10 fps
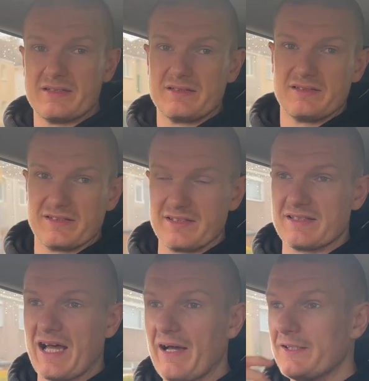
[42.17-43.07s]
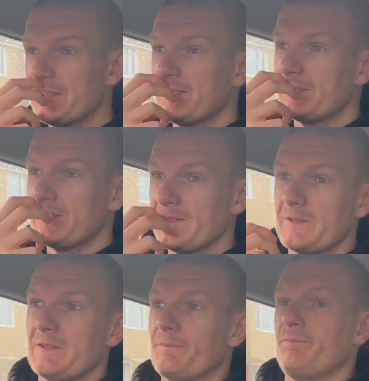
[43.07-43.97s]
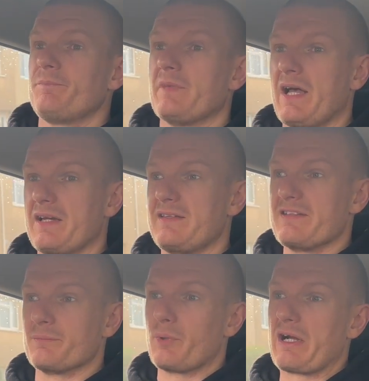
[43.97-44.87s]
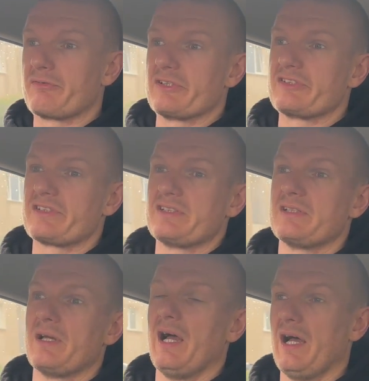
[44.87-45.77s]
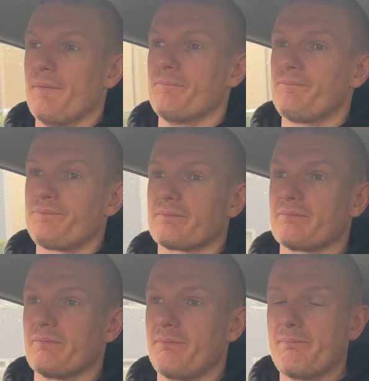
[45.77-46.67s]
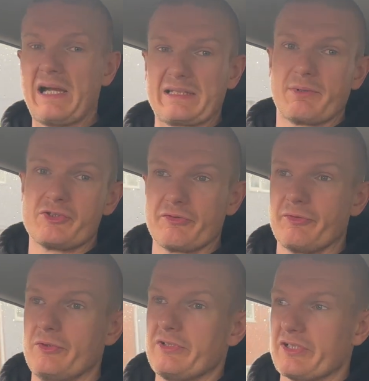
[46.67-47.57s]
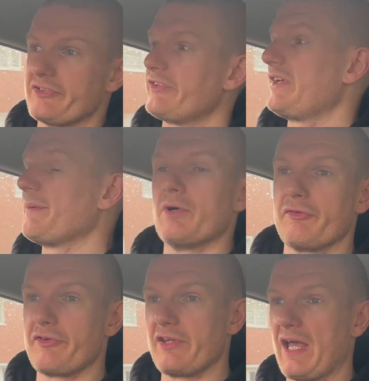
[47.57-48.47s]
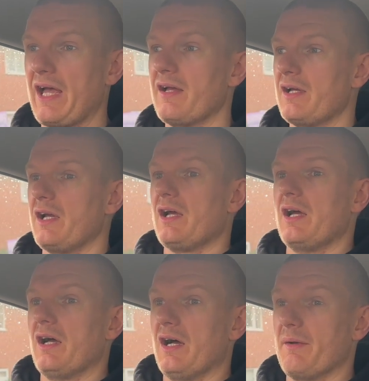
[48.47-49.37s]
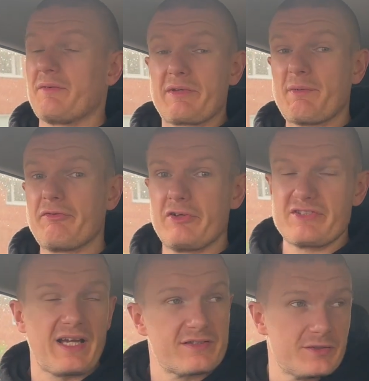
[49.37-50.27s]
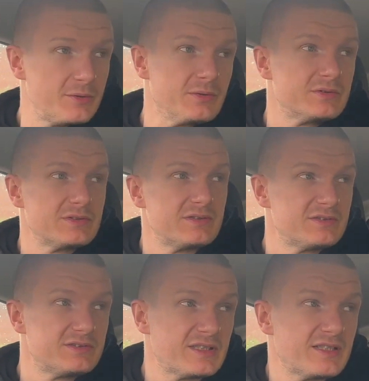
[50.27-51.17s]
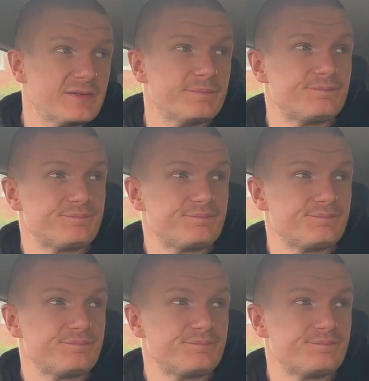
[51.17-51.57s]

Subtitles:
So I did that. I had a decent breakfast. Packed a bunch of food because today I'm off to get my first tattoo done.